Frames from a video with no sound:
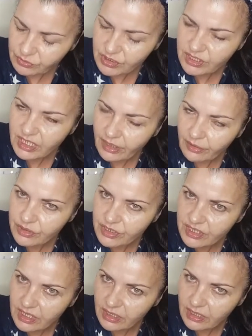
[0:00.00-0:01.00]
I would, yeah, I
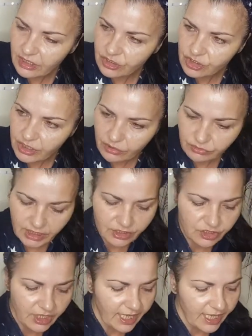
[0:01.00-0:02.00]
would say like a gel
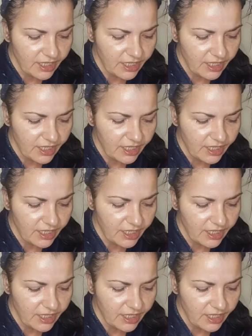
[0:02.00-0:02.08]
texture.